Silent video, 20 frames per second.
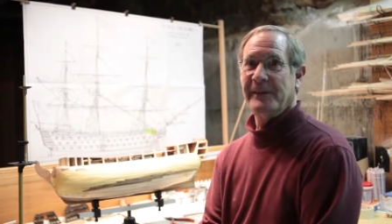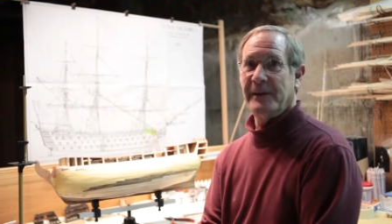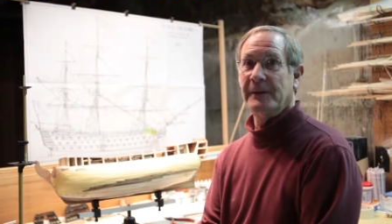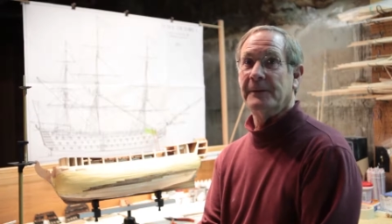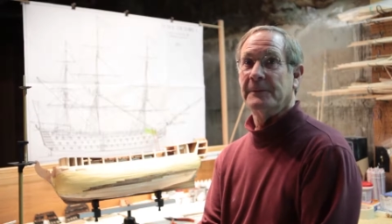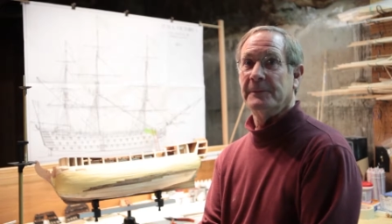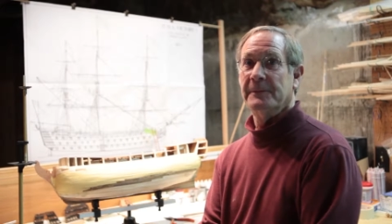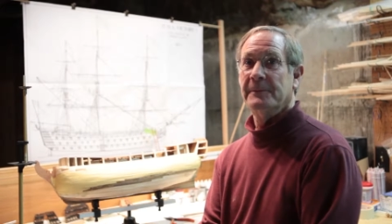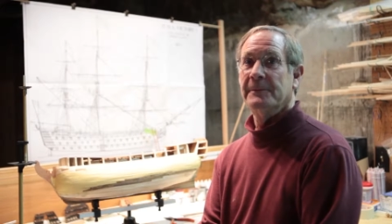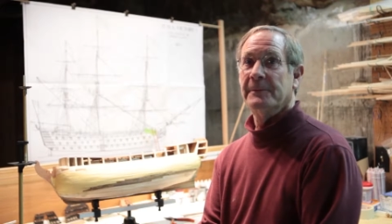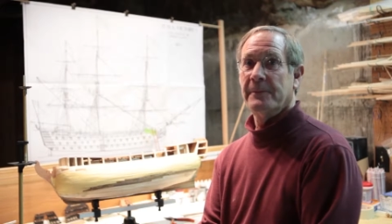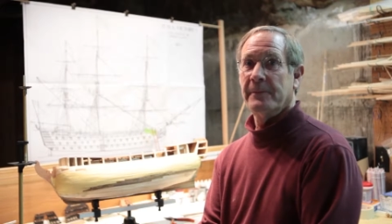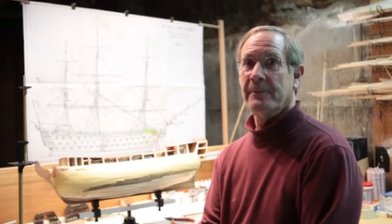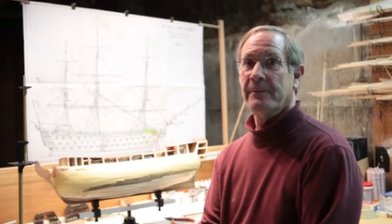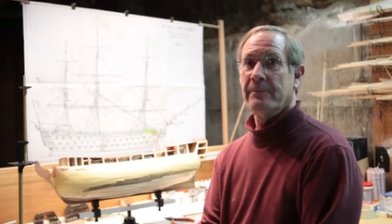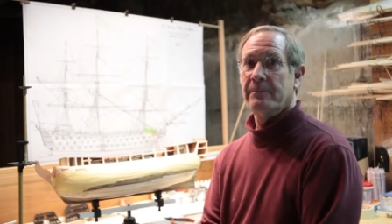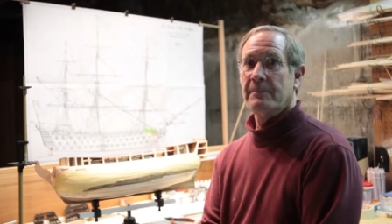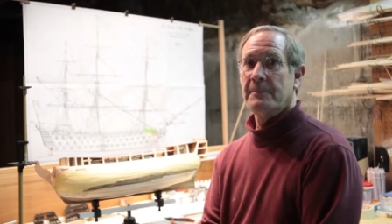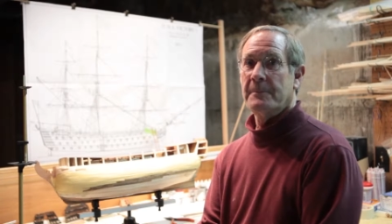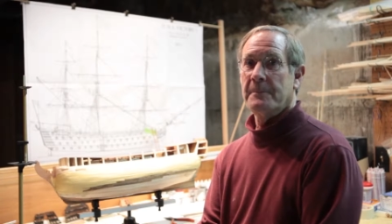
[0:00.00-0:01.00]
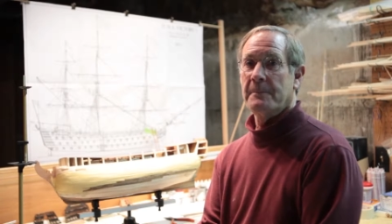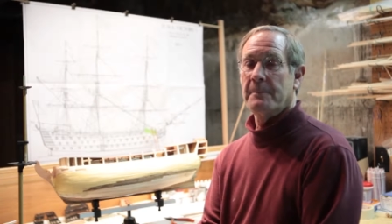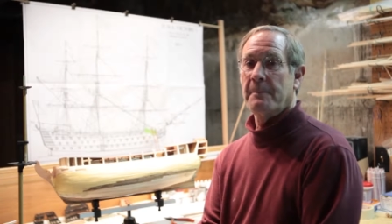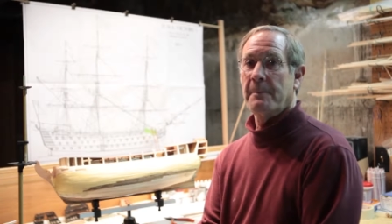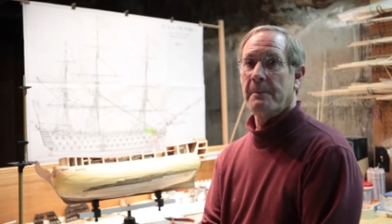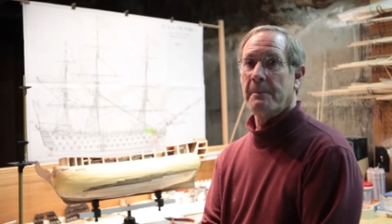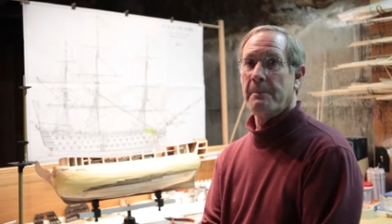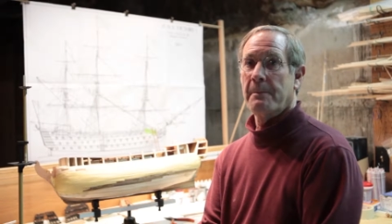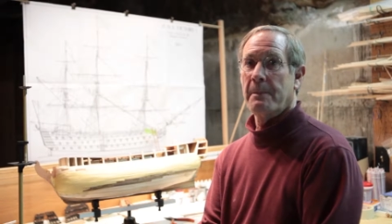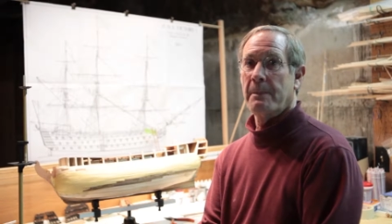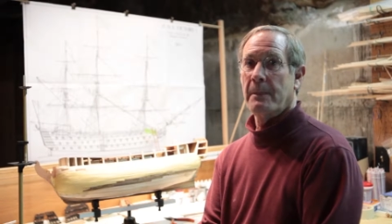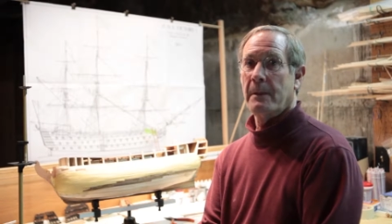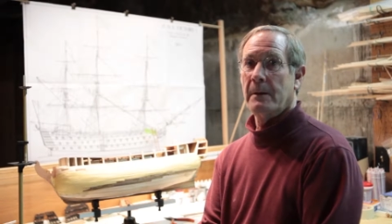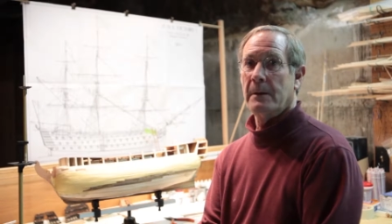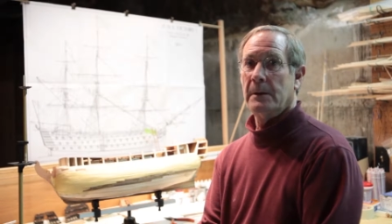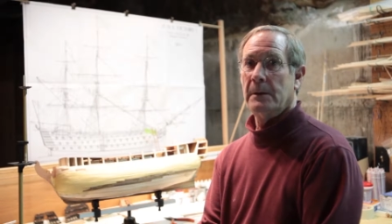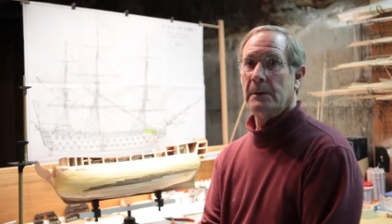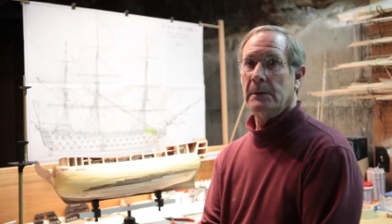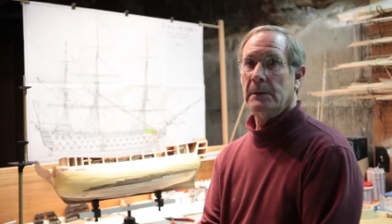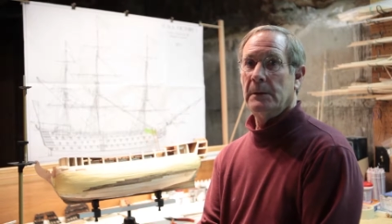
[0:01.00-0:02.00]
yeah. I mean, just a lot of books
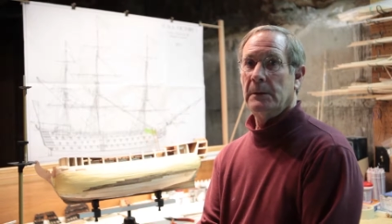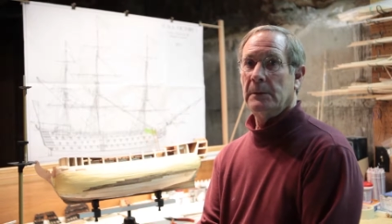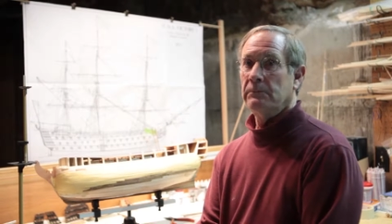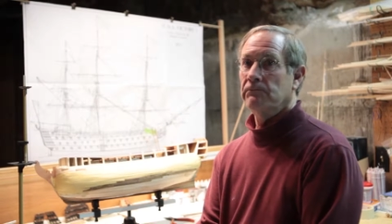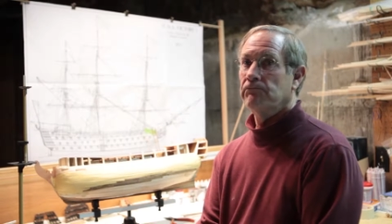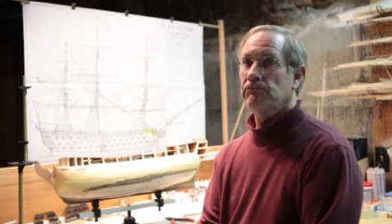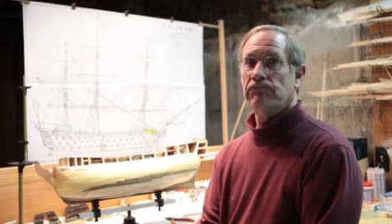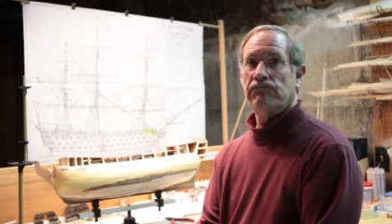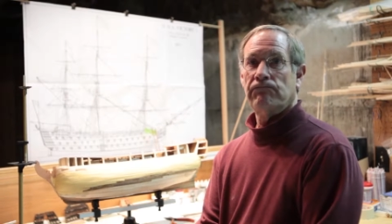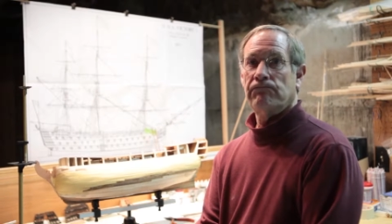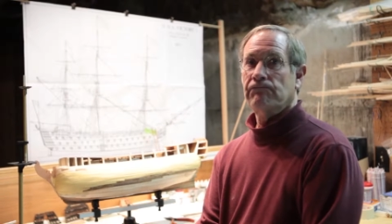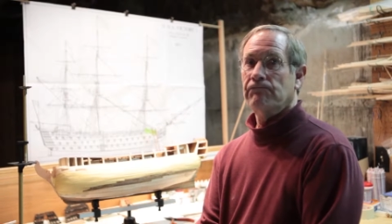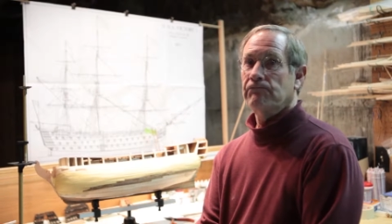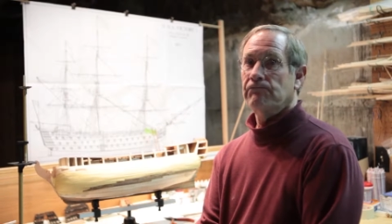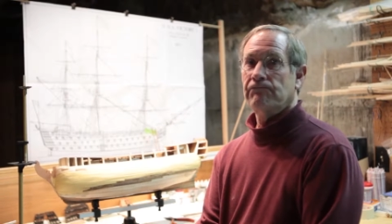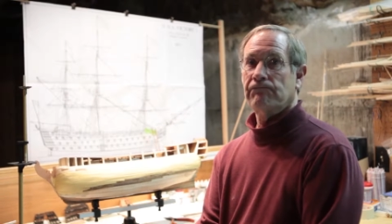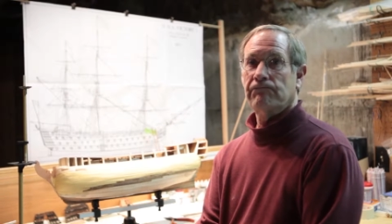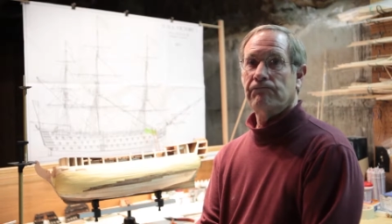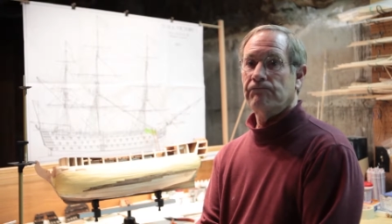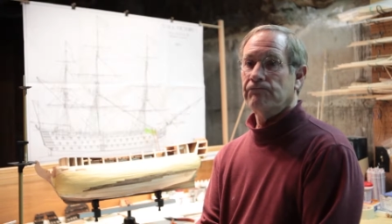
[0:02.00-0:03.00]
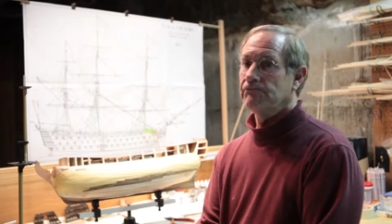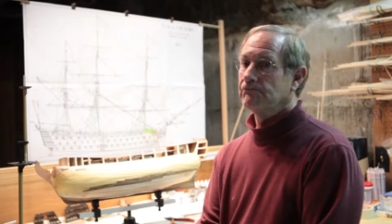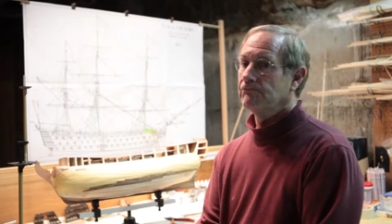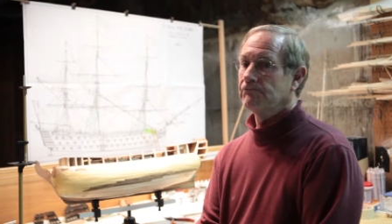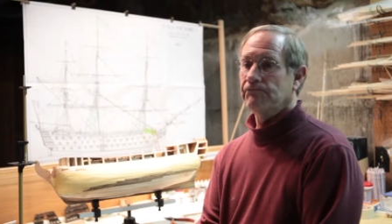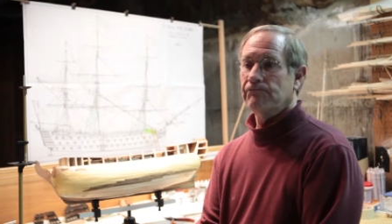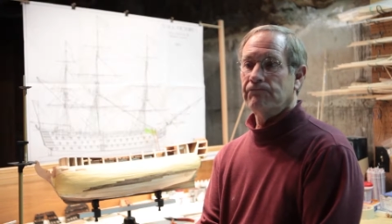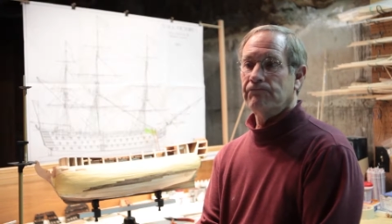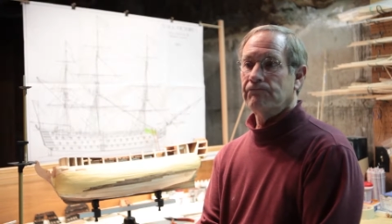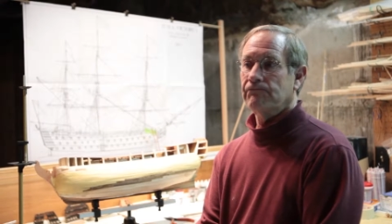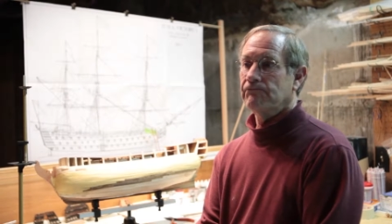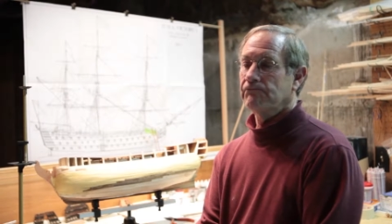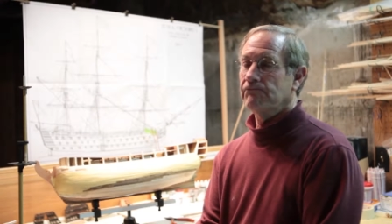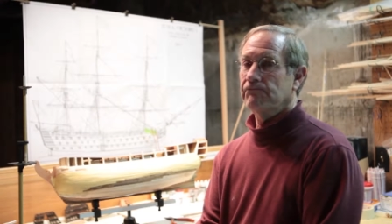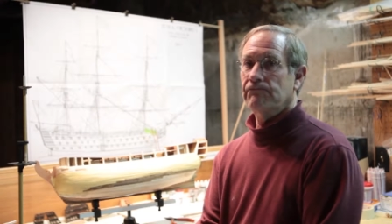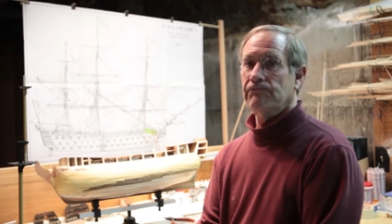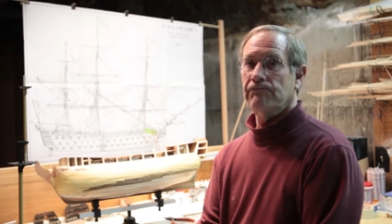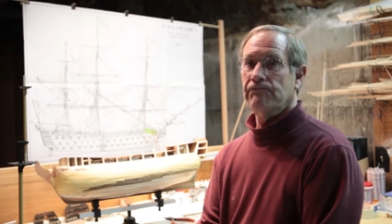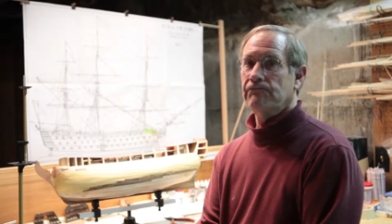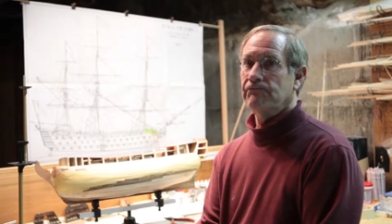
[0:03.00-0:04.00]
or YouTube videos or how would you do Just
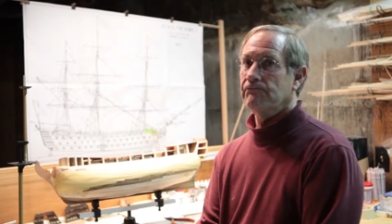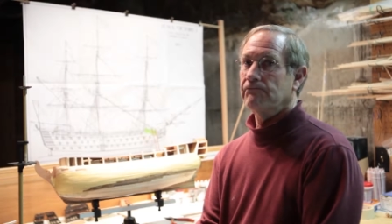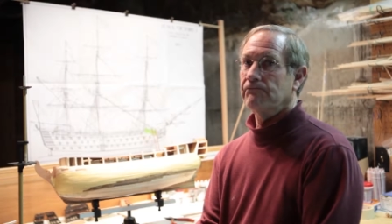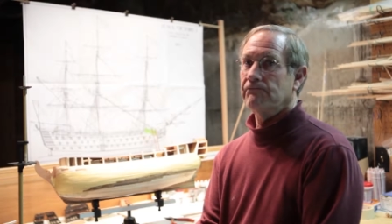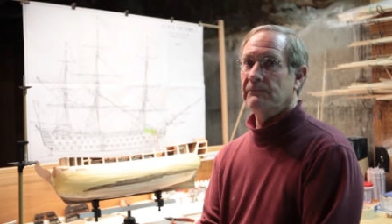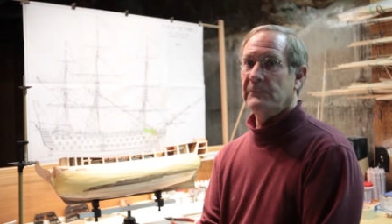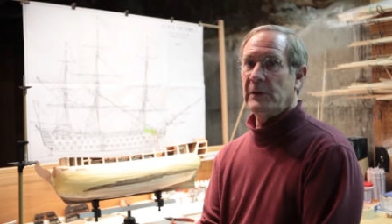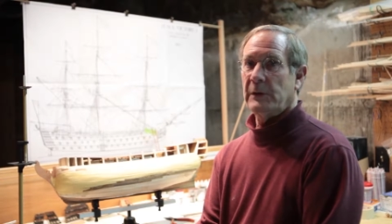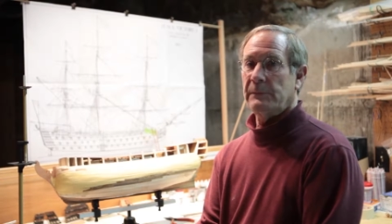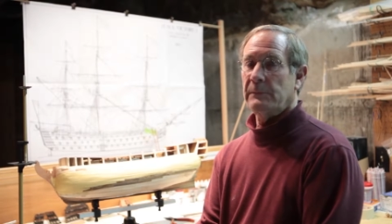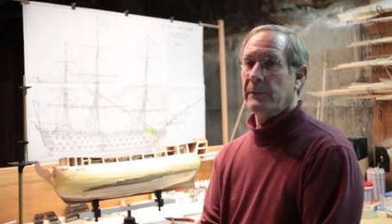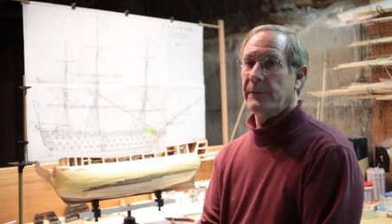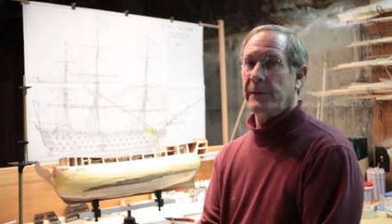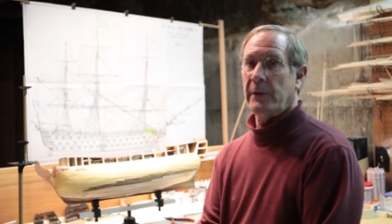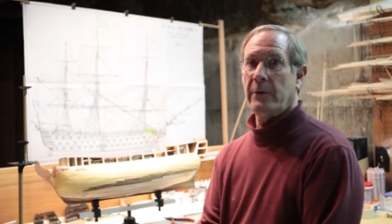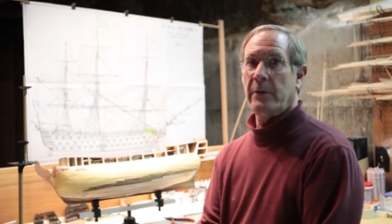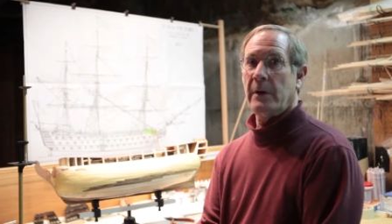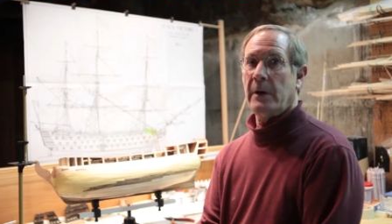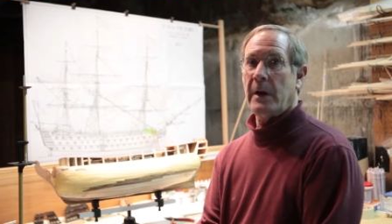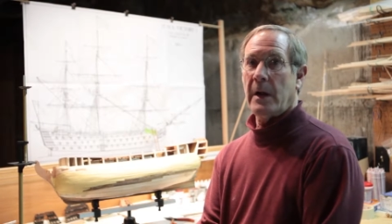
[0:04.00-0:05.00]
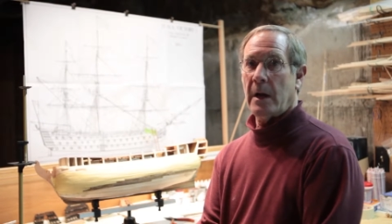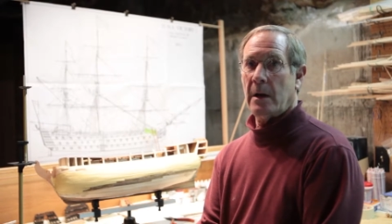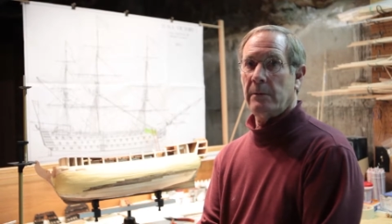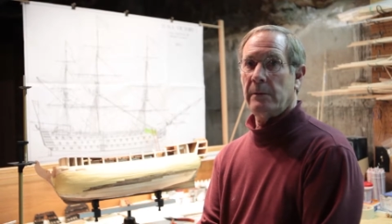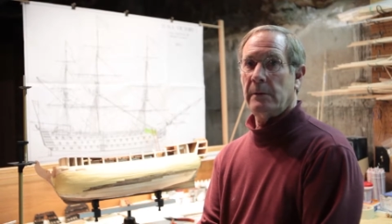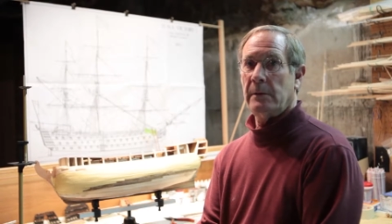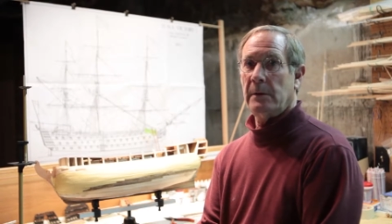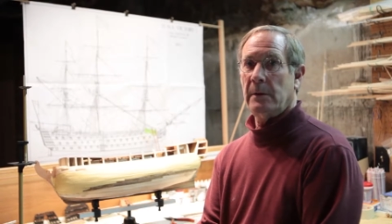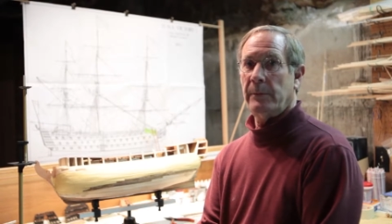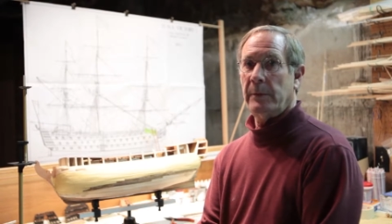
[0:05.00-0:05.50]
figuring it out? Just figuring it out. I